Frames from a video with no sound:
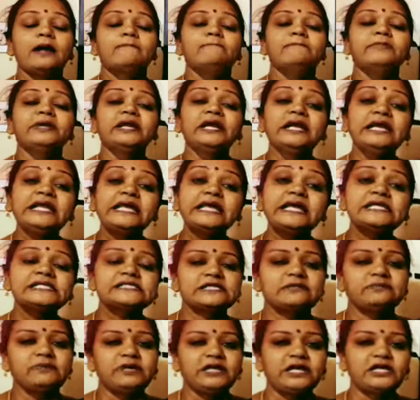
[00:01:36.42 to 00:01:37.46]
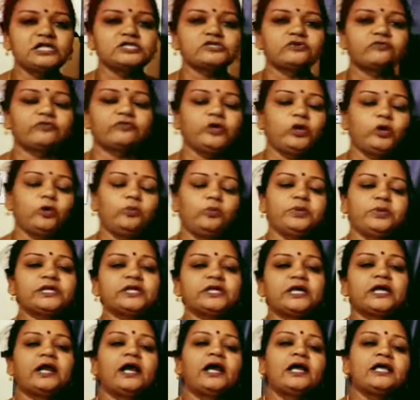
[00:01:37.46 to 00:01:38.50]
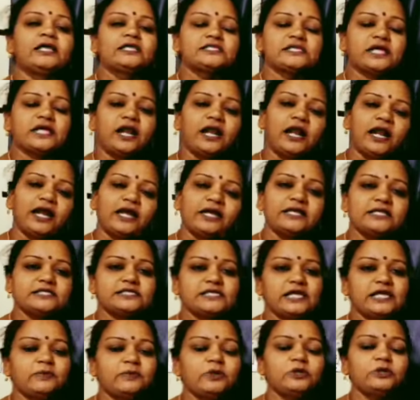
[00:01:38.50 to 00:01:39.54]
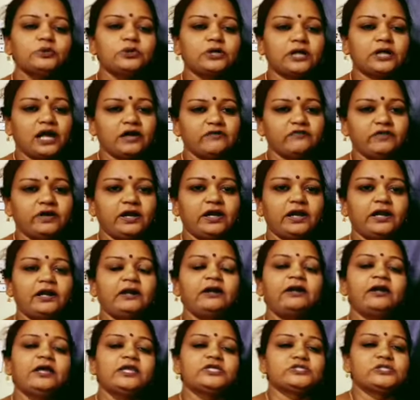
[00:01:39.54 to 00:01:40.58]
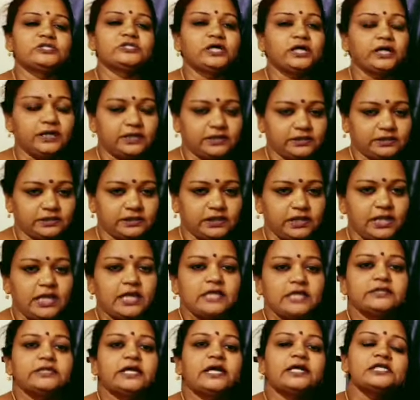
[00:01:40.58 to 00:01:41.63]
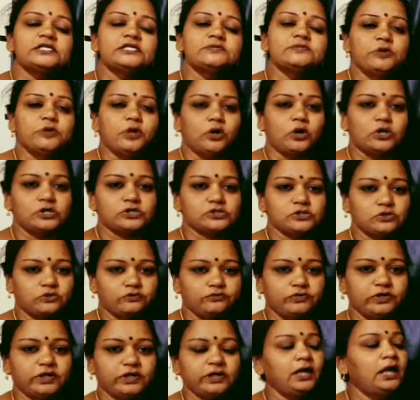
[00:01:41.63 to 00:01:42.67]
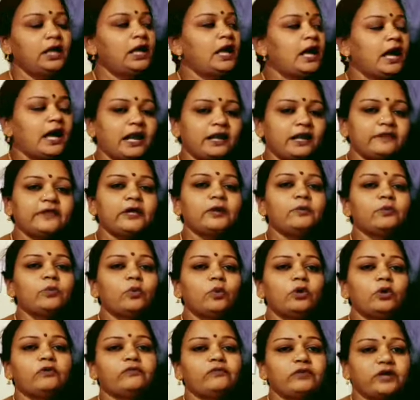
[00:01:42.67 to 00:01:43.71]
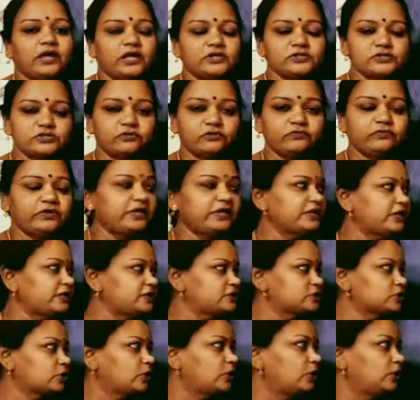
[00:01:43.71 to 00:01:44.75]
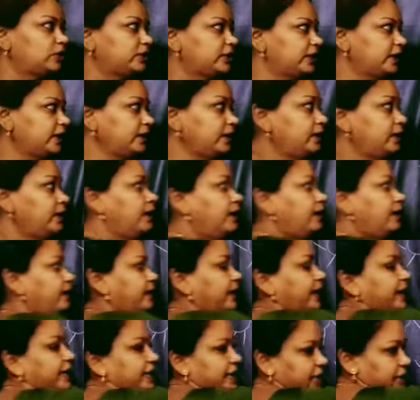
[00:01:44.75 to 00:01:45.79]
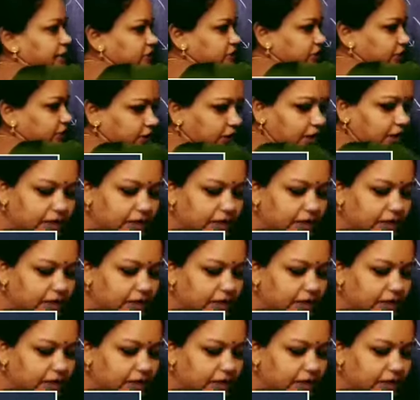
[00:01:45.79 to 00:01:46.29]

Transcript: millions and millions of kilometers, sunlight is able to travel and reach the earth. That is because of the another mode of transfer of heat, that is called the radiation.